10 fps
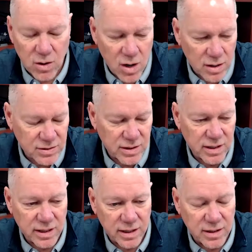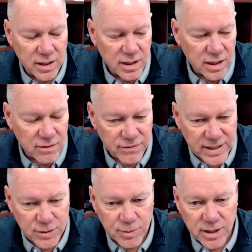costing and
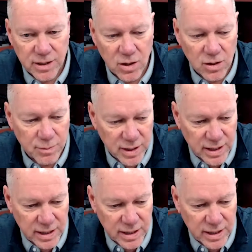investment and all the money.